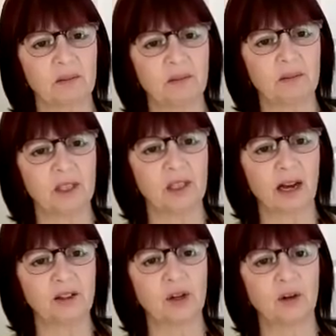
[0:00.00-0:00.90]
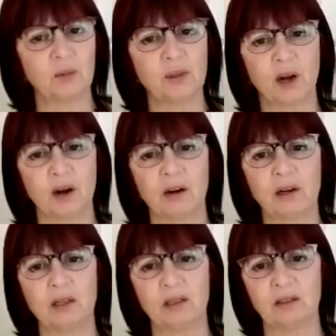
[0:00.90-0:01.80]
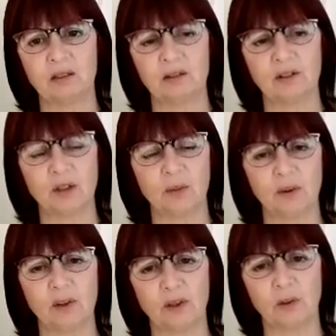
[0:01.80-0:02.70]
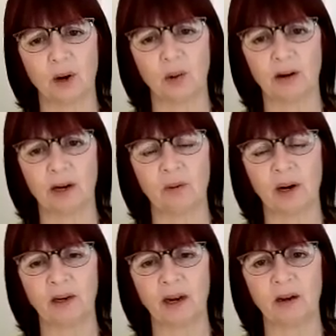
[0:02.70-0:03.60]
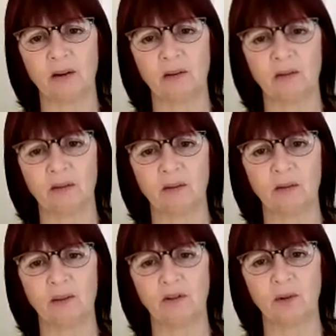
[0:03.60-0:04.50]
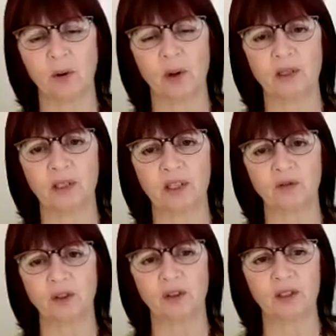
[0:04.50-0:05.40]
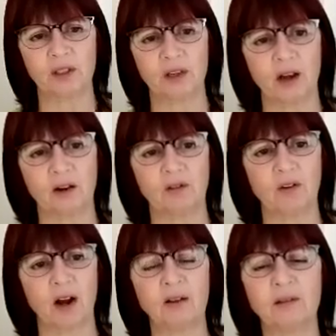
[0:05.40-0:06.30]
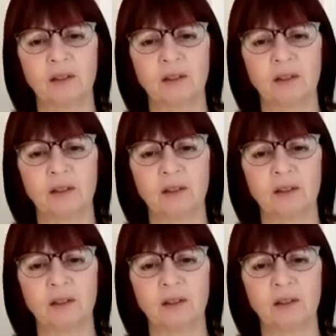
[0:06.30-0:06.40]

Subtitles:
detached homes are in the Toronto area right now, or the 416 versus the 905?